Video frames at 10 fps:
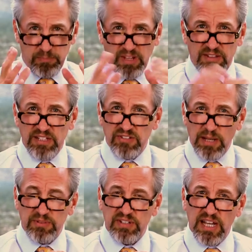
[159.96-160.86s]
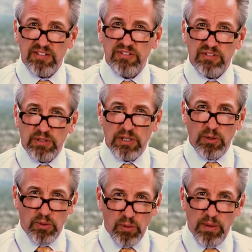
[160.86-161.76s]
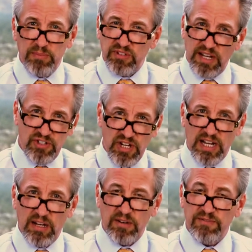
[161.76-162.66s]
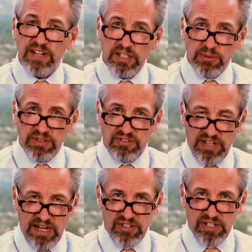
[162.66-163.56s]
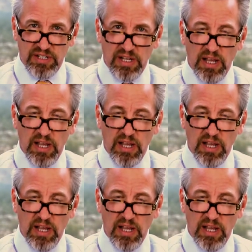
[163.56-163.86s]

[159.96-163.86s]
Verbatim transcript: on these types of cases. You can go to our website and check out our victories section.